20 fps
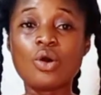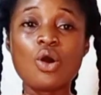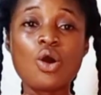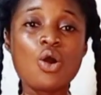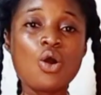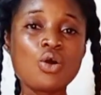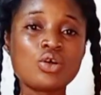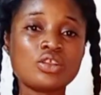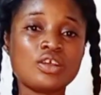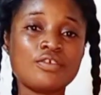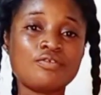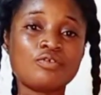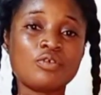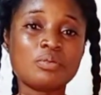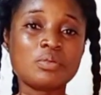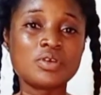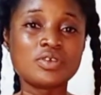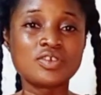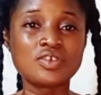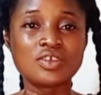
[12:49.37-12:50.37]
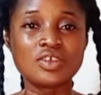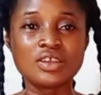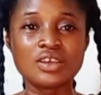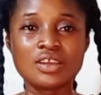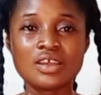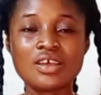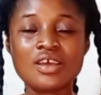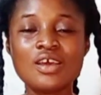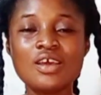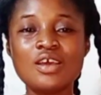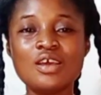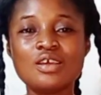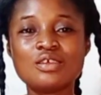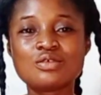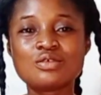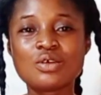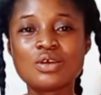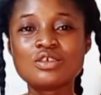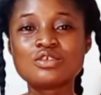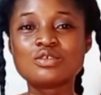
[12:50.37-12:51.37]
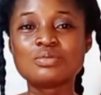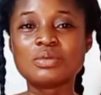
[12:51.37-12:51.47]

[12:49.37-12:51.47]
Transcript: All the information is going